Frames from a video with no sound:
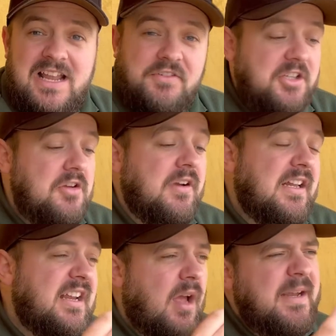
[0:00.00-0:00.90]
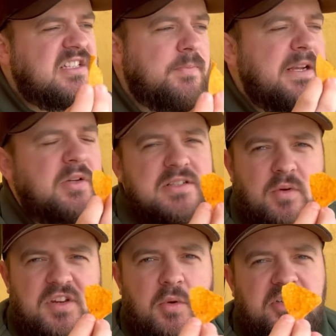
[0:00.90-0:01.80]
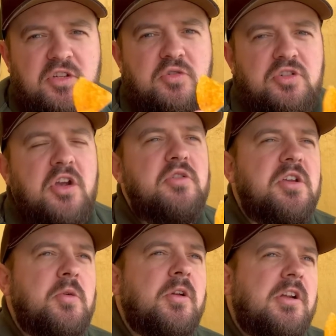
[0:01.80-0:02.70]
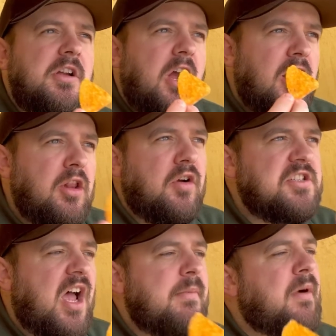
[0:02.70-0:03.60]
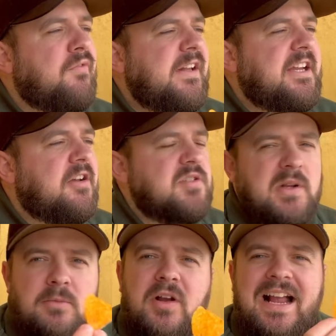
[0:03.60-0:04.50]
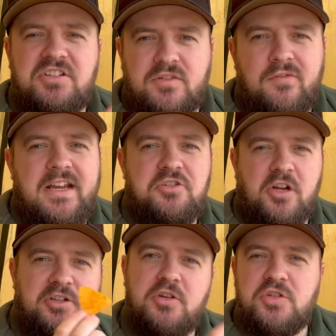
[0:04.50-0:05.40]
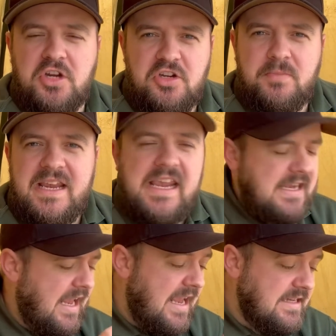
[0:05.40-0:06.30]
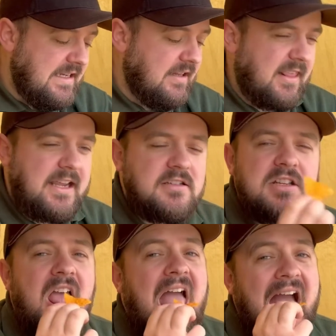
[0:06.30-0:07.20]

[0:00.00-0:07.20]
I ever do, really. I mean, to be honest with you, I do show you a lot of time in my videos when I'm not catching fish. I do show you me eating things.